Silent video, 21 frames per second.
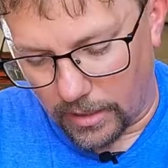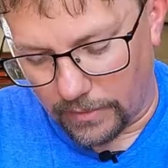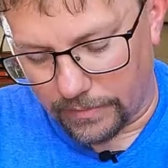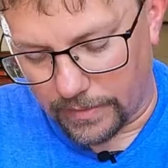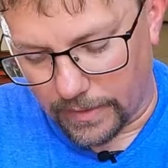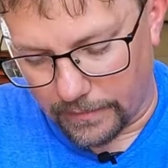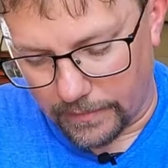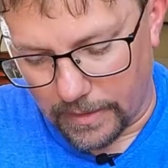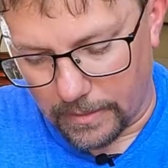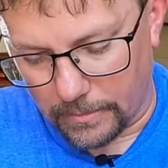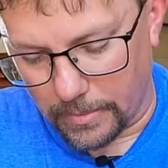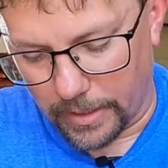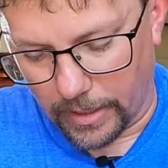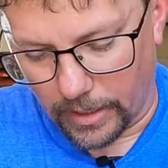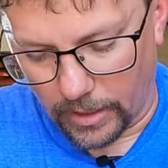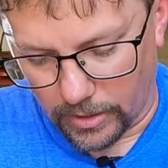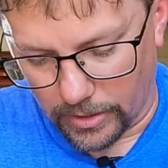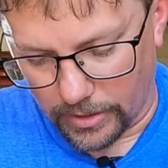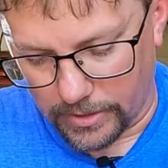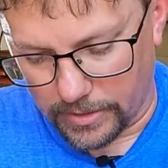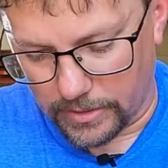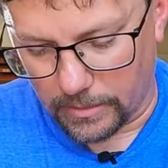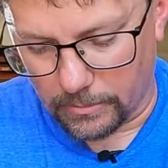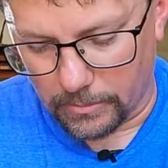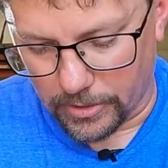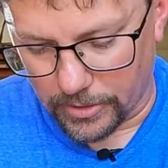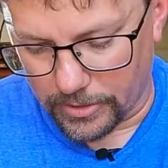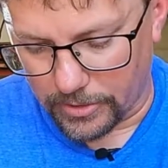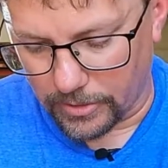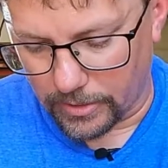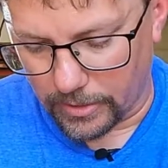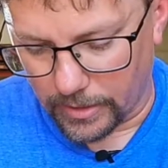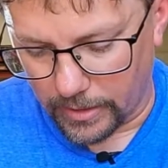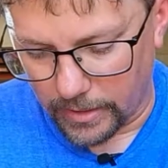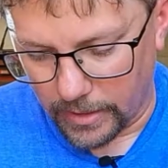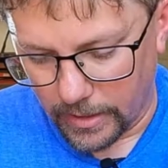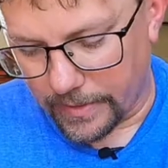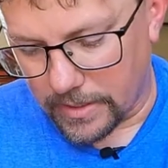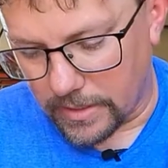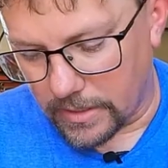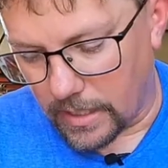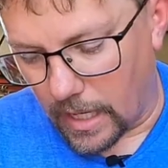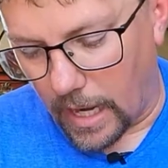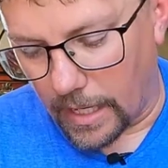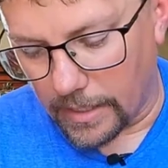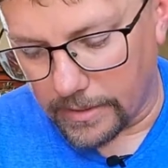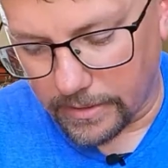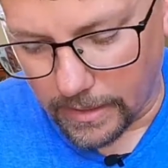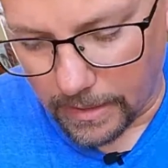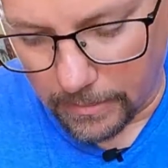off of it, but it looks similar to it. If it's not,